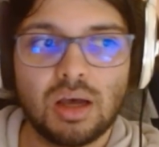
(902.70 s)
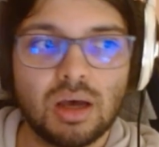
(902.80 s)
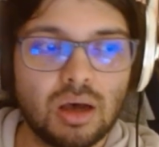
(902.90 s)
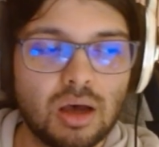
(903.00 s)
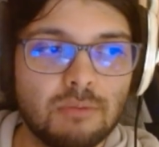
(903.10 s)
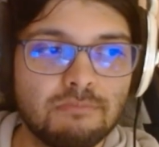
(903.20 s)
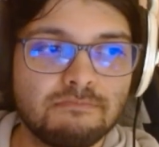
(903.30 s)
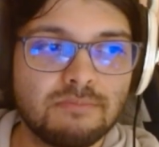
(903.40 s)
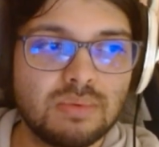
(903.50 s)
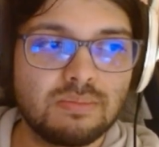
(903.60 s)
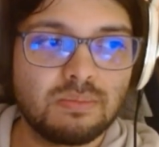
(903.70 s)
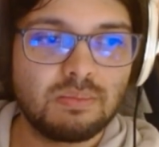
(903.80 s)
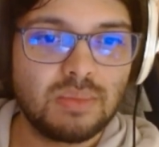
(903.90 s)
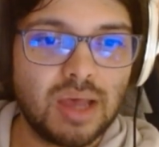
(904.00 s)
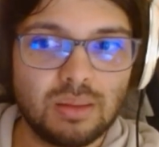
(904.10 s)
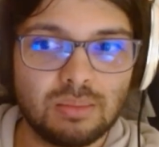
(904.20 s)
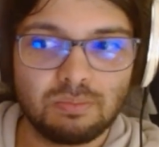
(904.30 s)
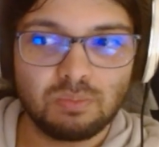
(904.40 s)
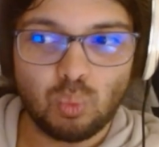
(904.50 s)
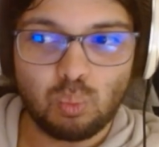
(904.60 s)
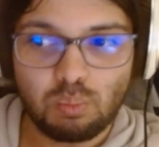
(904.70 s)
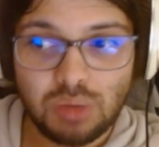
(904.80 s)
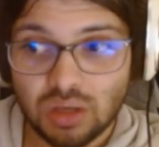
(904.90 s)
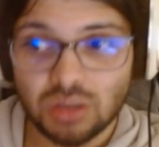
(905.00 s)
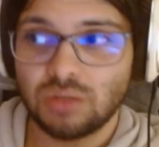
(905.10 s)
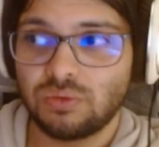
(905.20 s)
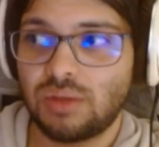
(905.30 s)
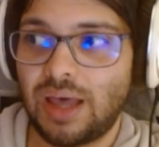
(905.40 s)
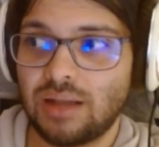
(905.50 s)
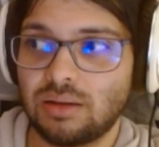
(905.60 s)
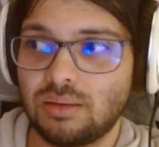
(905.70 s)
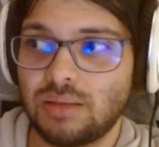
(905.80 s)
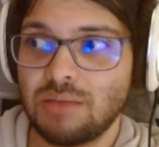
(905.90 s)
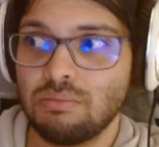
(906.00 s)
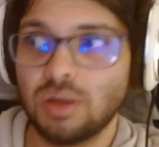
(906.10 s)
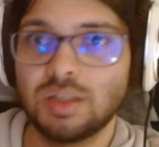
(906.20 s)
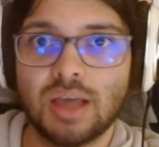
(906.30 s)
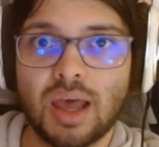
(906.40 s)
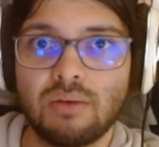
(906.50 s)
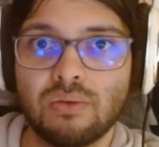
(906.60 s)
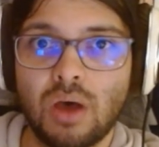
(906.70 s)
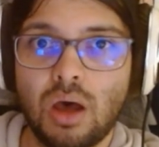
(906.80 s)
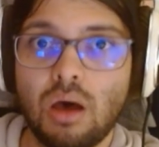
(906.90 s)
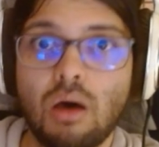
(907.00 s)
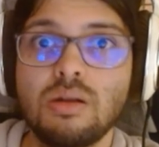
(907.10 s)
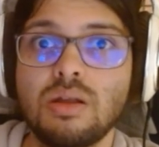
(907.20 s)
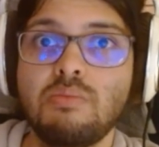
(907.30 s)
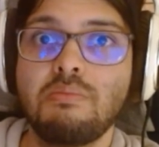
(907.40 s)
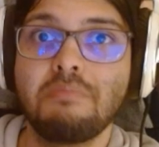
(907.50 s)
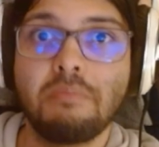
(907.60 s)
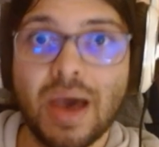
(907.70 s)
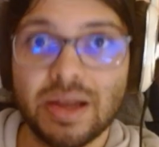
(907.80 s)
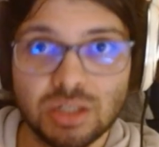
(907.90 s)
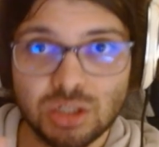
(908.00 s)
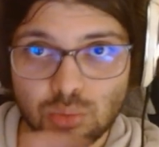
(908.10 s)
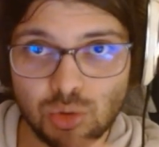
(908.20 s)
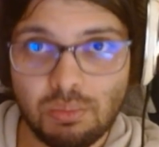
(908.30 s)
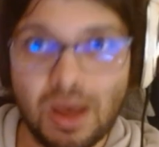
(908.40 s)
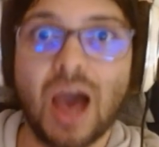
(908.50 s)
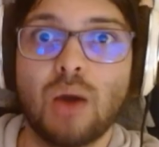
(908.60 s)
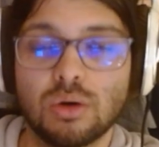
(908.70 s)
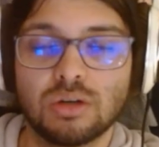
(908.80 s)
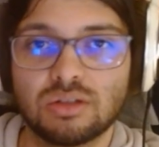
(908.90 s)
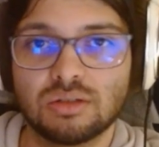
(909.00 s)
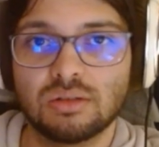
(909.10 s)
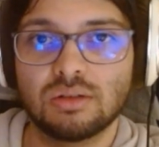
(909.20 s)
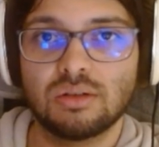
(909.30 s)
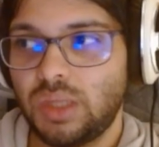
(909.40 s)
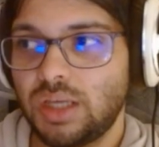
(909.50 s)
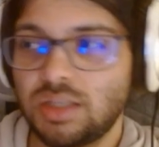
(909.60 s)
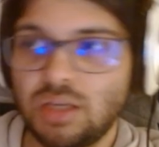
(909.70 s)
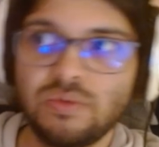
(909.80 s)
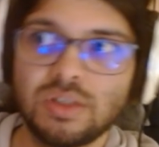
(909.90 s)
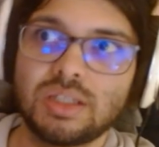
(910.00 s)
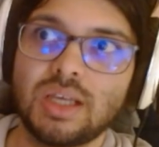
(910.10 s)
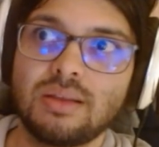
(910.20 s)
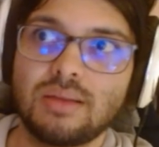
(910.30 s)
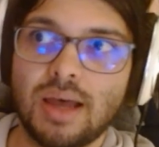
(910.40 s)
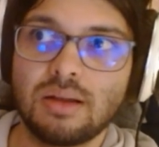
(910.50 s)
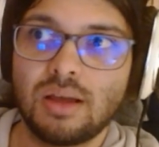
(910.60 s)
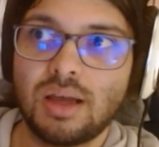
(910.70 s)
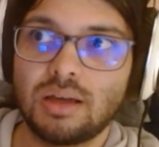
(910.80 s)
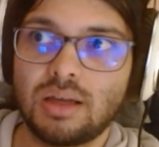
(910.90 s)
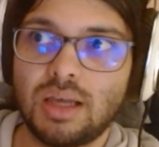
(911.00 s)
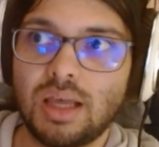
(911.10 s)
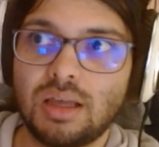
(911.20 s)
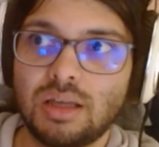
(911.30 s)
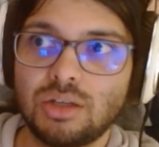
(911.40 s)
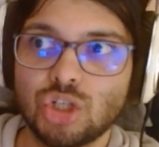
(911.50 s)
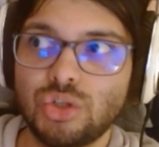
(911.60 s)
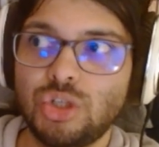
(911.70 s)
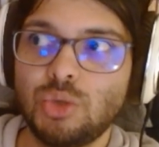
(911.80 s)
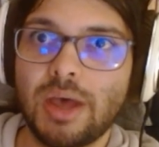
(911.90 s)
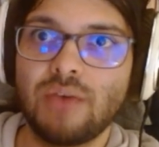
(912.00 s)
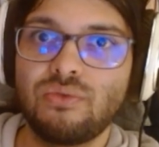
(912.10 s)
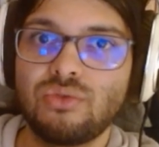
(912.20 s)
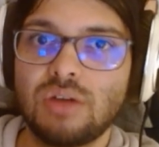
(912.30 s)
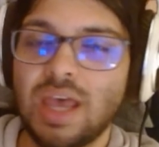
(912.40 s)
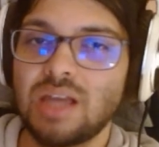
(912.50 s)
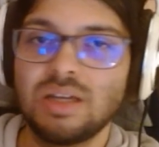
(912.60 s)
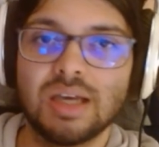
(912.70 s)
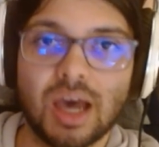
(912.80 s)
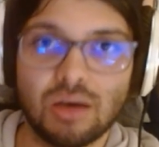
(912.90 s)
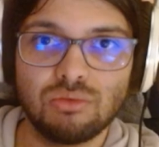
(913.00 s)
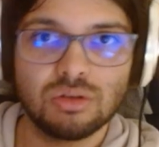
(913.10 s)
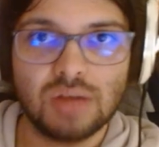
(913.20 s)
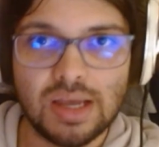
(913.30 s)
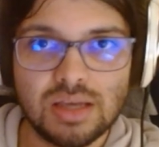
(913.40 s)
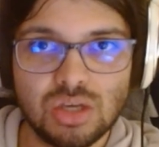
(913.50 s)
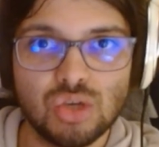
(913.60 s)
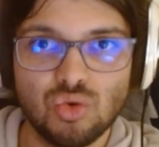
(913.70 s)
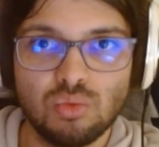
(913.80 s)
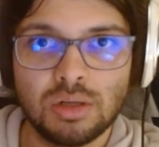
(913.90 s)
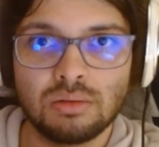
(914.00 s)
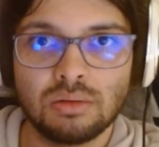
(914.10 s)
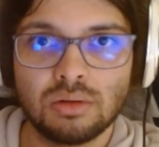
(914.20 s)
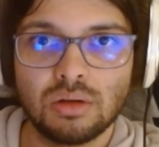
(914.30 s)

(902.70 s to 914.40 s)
Um, and because of that, they must have unimaginable powers. It's even said that should you ever encounter a human,